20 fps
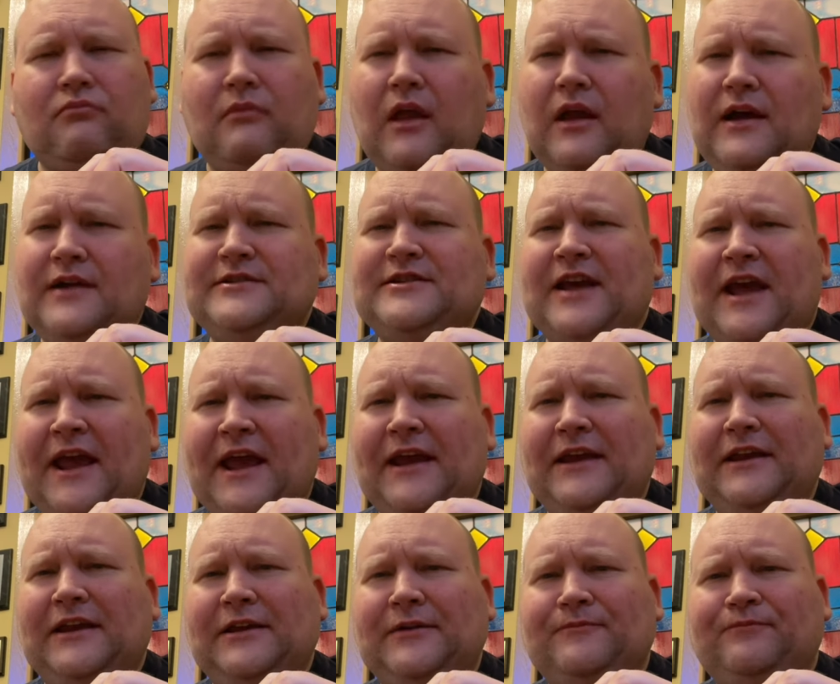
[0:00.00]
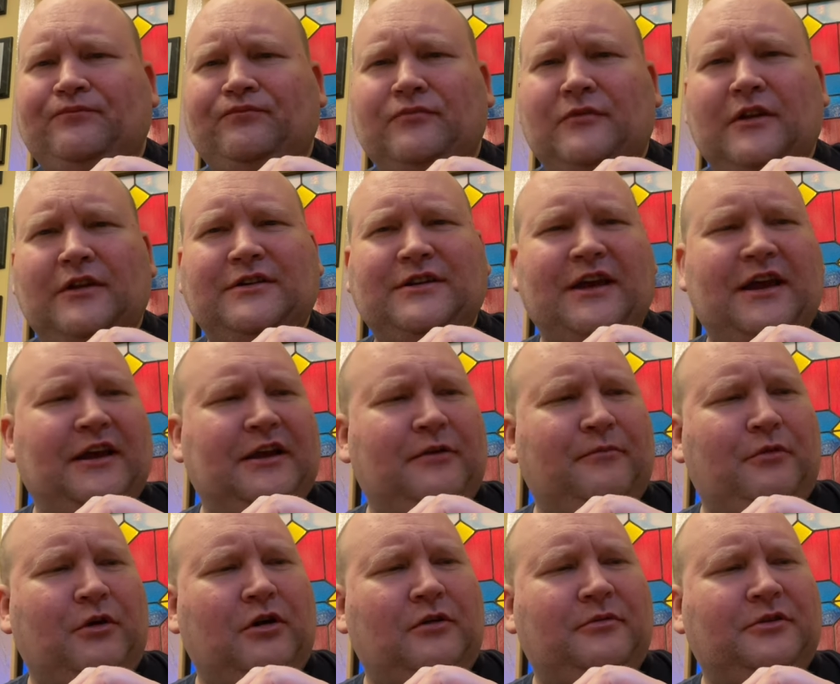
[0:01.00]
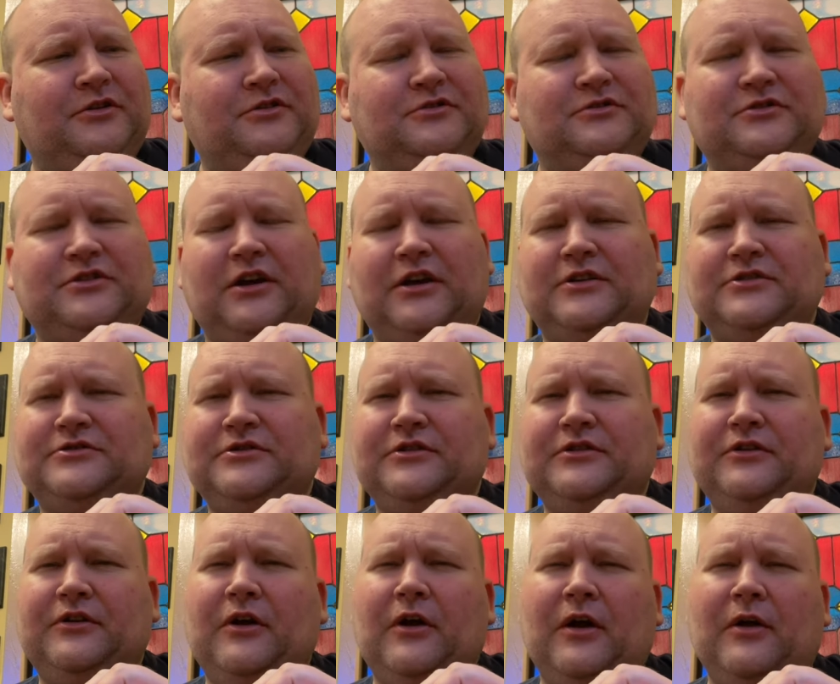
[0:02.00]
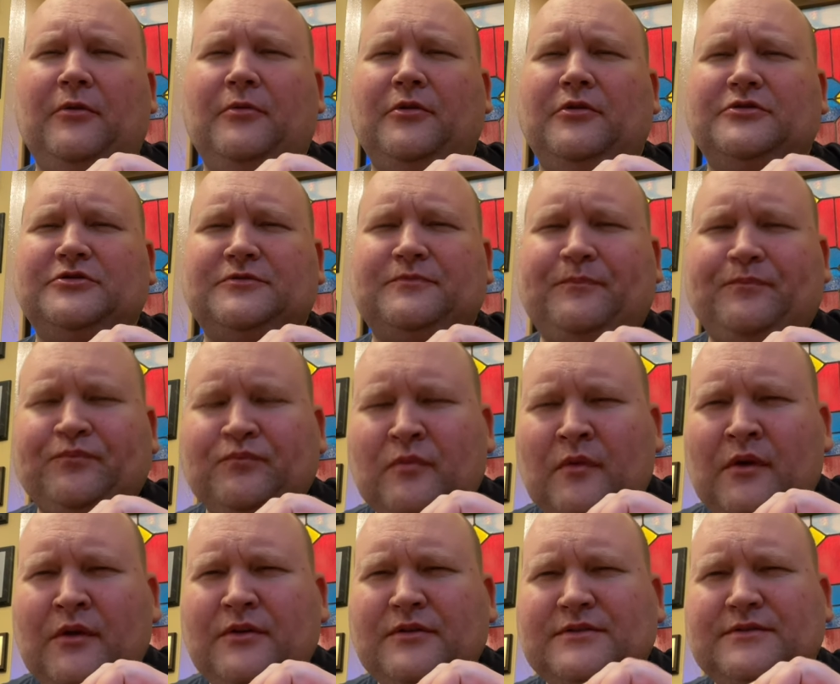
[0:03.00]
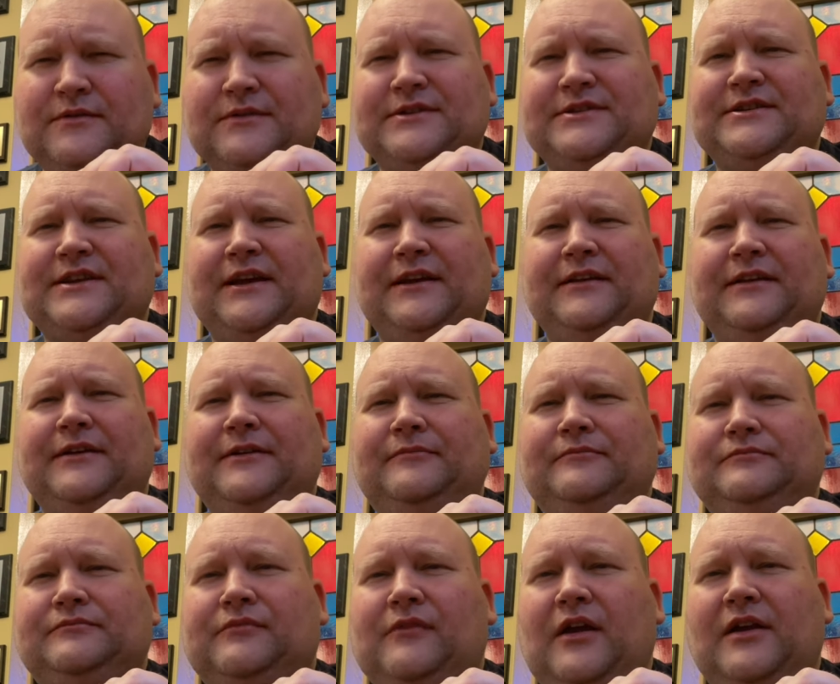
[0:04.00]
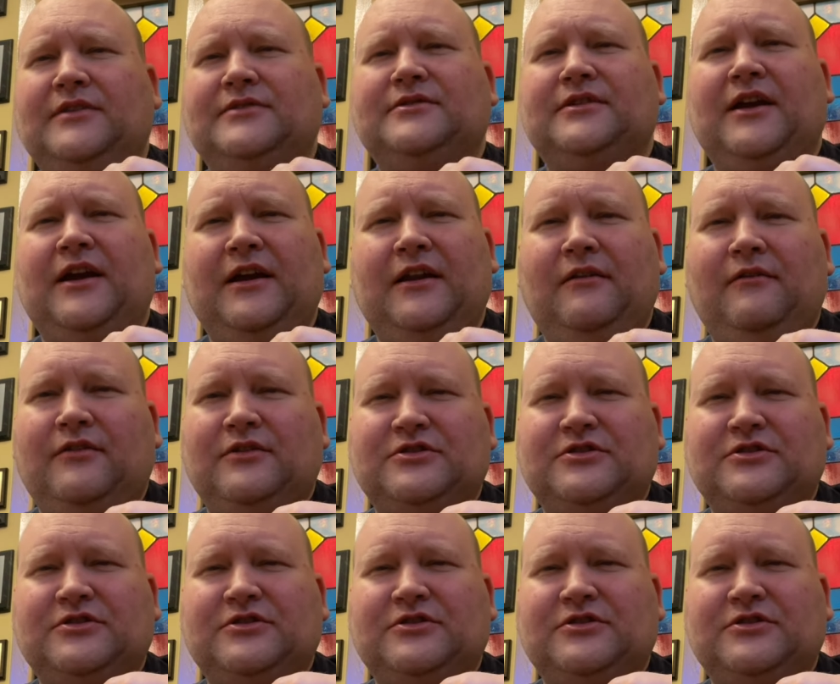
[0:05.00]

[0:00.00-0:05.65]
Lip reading: a tangy barbecue sauce. I almost would say that it's kind of a